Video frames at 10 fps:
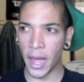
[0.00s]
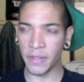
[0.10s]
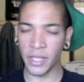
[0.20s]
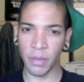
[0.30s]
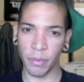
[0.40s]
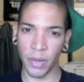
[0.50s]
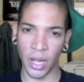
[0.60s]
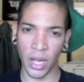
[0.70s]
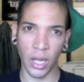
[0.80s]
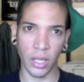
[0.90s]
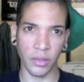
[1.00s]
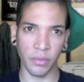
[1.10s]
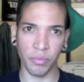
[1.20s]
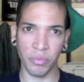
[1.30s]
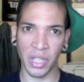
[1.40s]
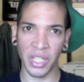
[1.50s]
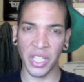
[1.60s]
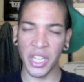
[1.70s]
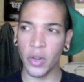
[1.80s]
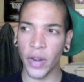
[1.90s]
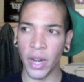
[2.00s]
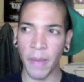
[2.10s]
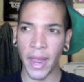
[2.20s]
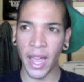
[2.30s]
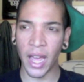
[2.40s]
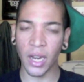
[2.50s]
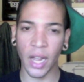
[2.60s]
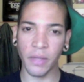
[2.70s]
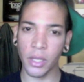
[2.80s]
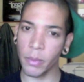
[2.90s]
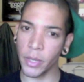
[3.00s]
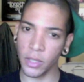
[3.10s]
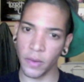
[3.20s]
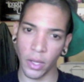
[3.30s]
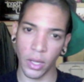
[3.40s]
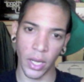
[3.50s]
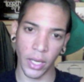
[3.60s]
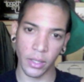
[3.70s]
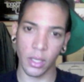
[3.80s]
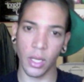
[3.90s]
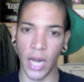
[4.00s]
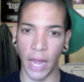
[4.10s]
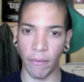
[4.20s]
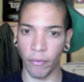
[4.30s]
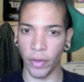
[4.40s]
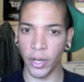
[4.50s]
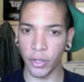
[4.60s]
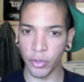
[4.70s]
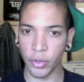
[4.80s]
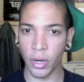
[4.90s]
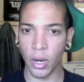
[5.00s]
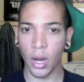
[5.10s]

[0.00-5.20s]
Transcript: I've seen a uh, D Grey Man. I've seen a bunch of other things and I haven't finished.